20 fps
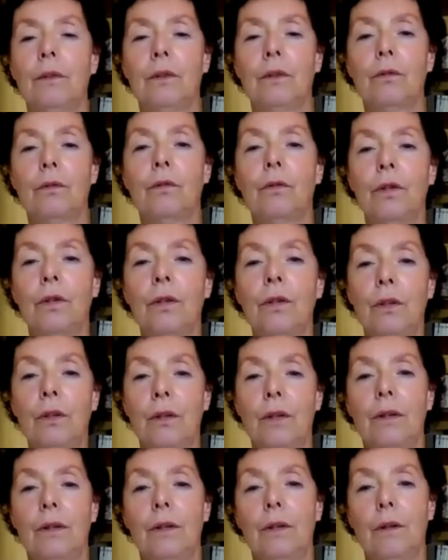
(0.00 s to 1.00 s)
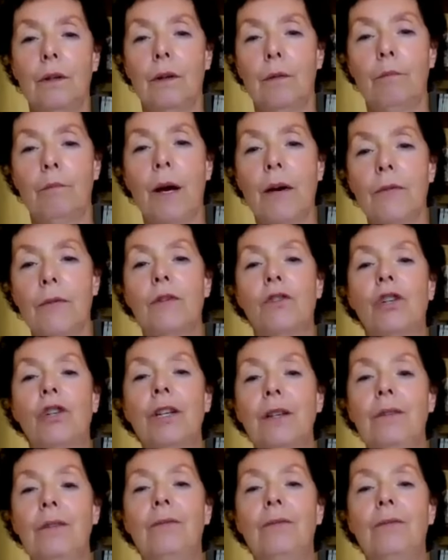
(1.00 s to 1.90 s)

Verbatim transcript: to a, a, pathogen